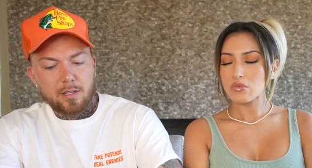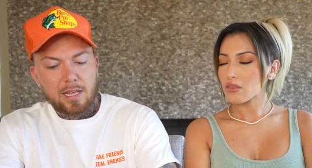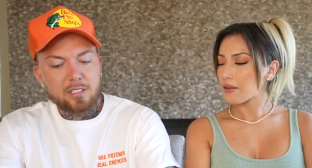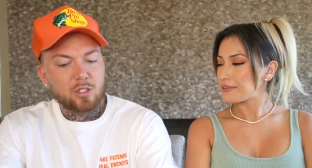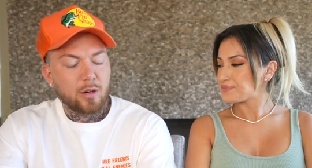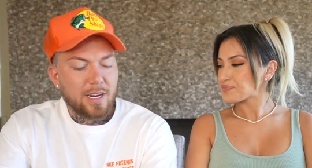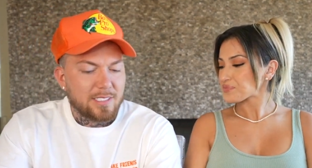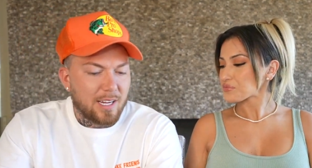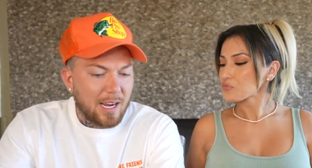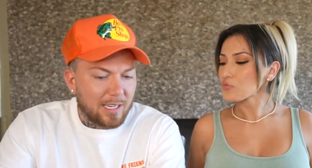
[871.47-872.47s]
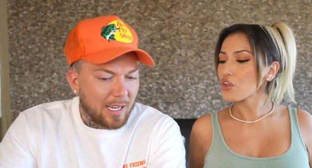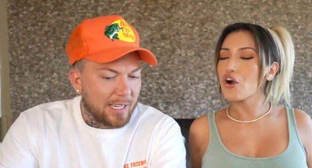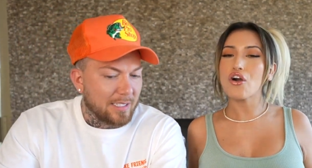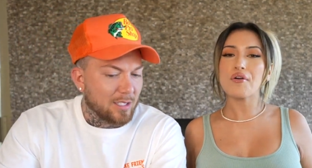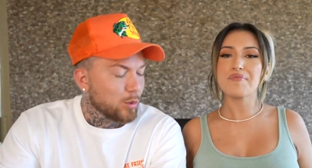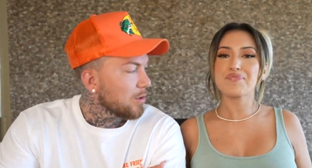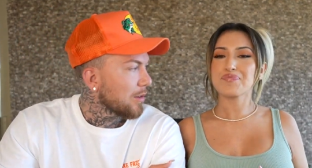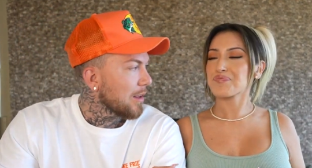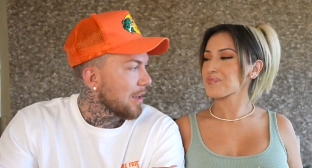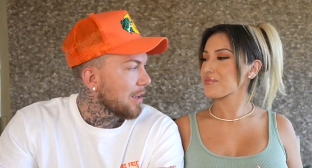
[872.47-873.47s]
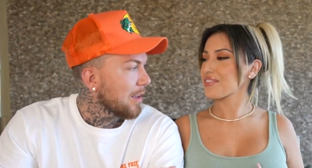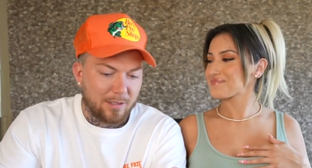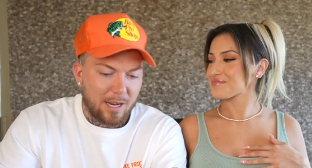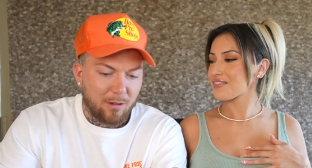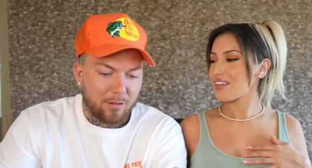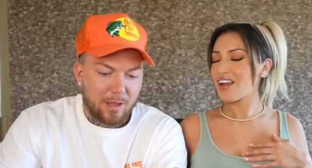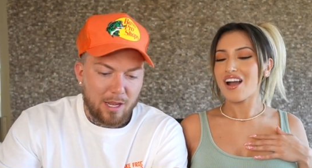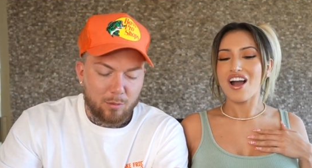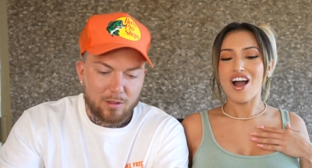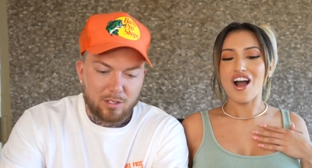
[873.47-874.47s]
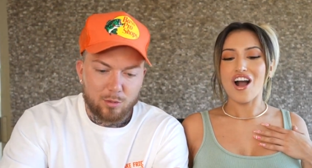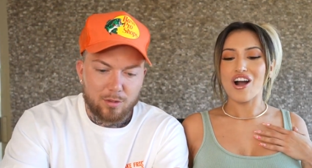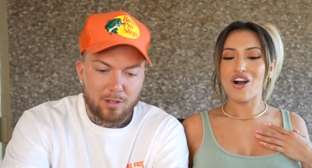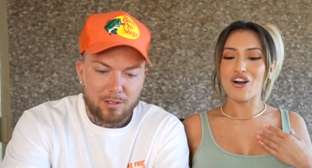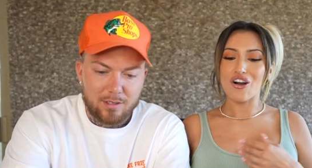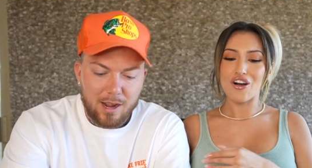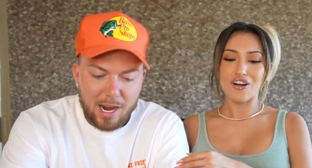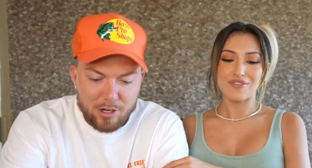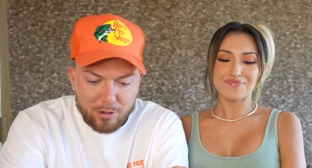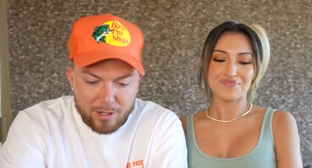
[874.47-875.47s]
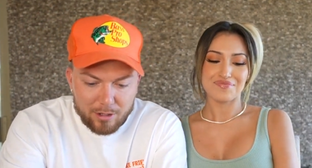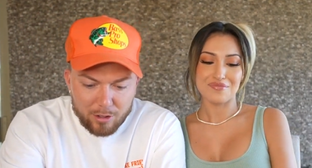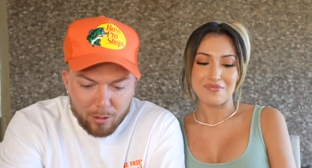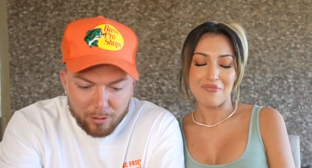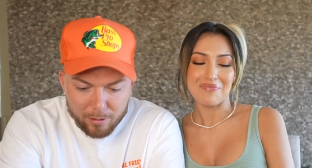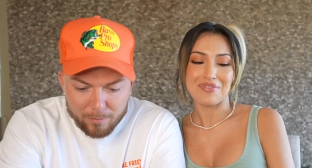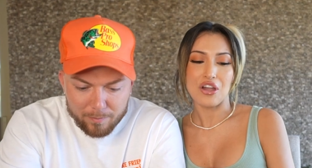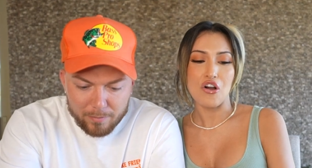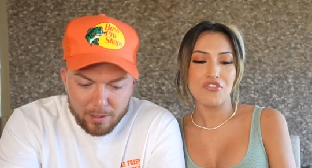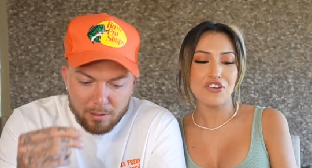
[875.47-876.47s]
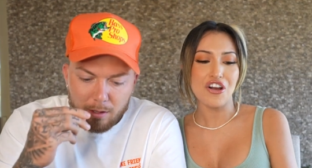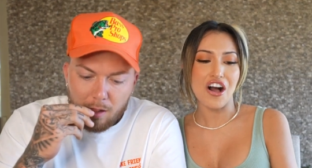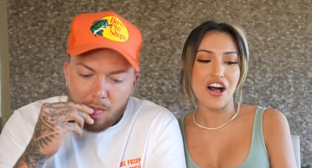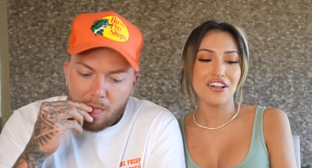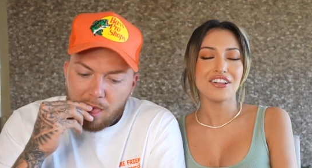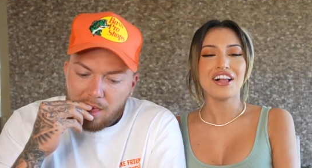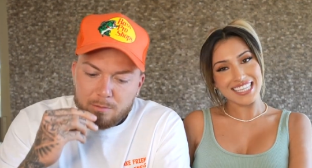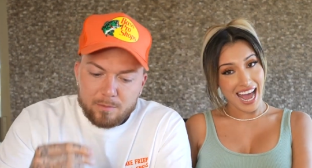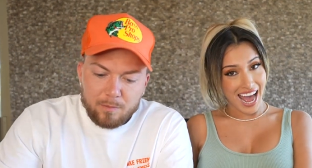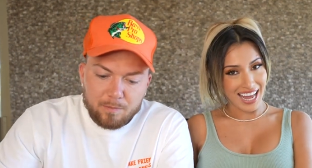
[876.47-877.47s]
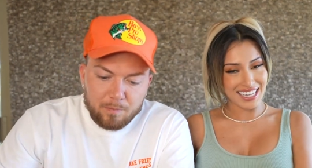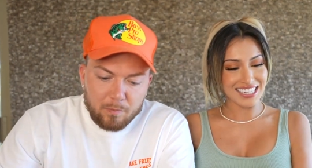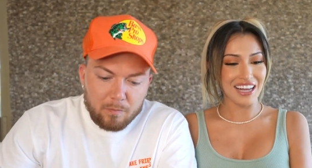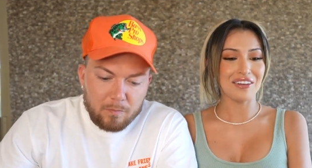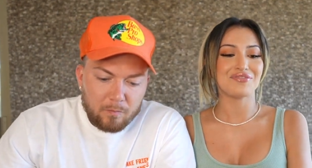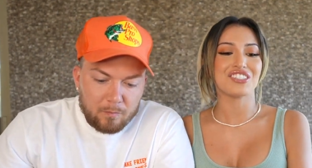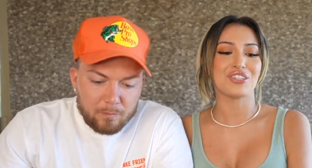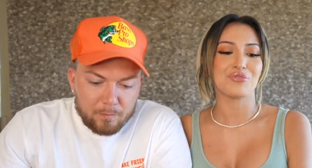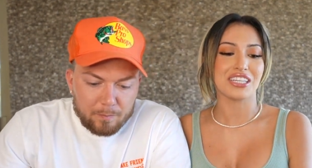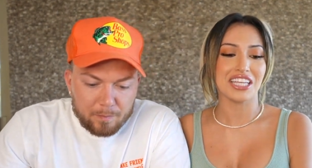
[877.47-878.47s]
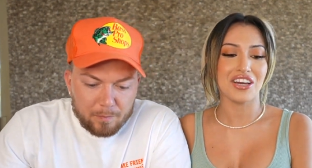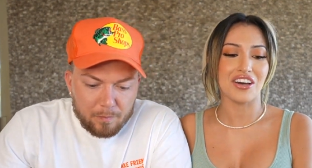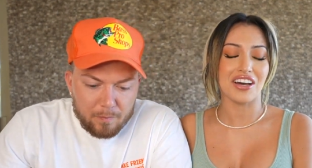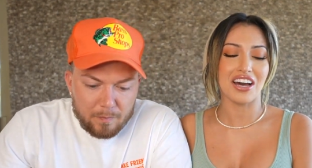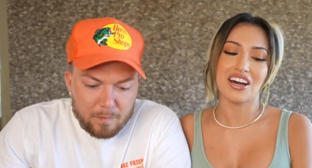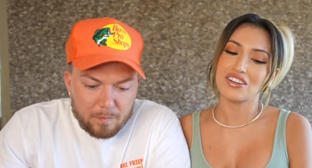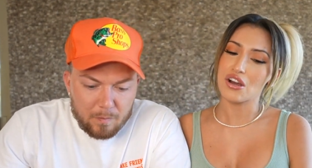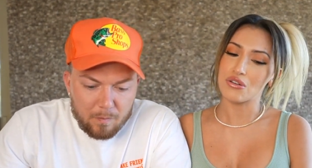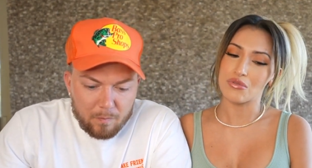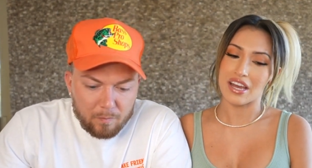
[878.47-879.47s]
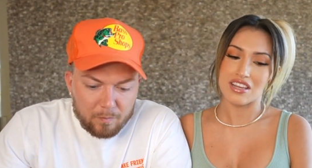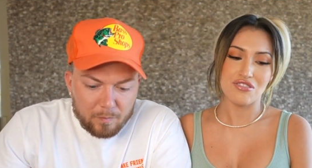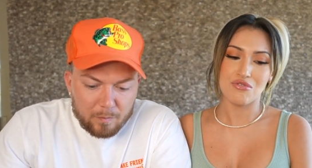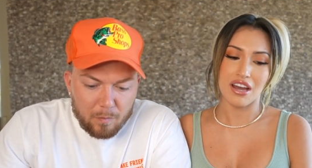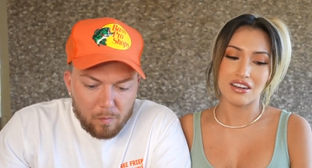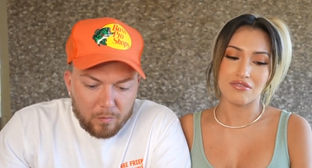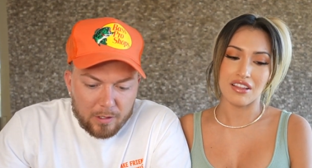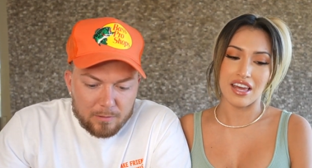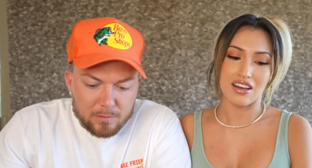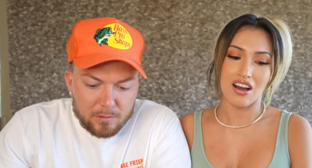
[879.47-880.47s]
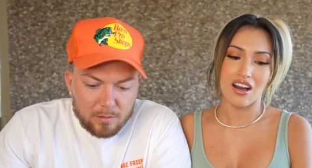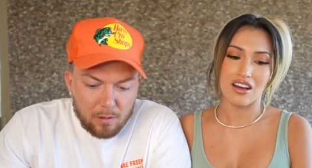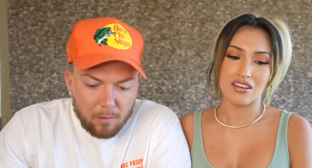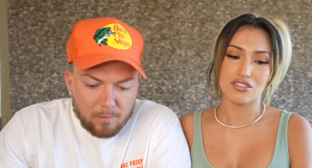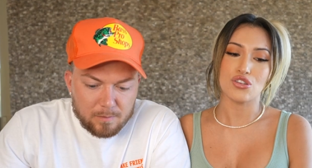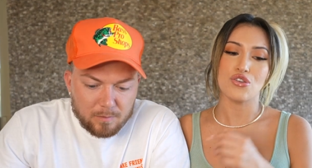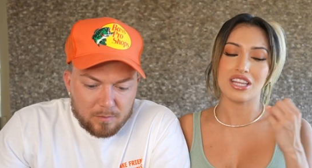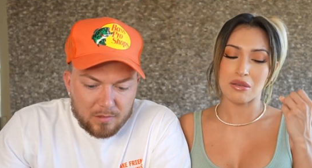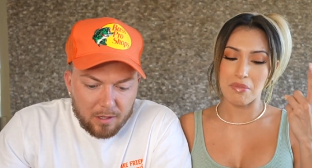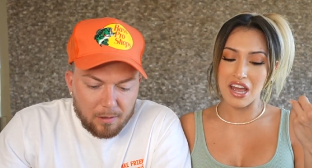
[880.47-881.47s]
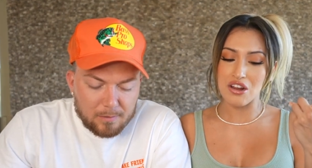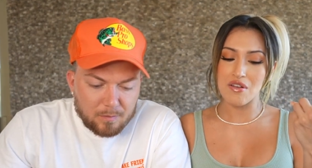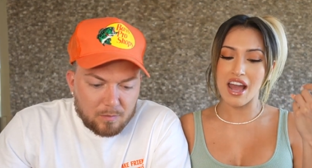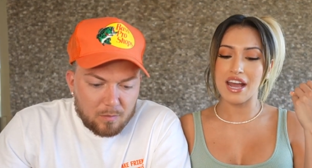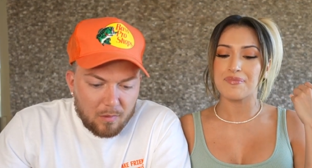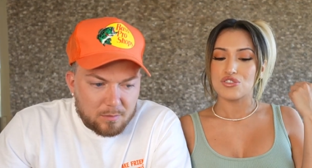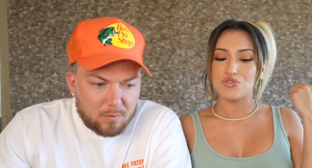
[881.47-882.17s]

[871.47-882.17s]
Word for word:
Speaker 1: That's crazy. I hit this one on the nail on the head with this one, the dehydrated yogurt.
Speaker 2: Overall, Dad did really good. No, wait, you kind of like got, so you got the pear right,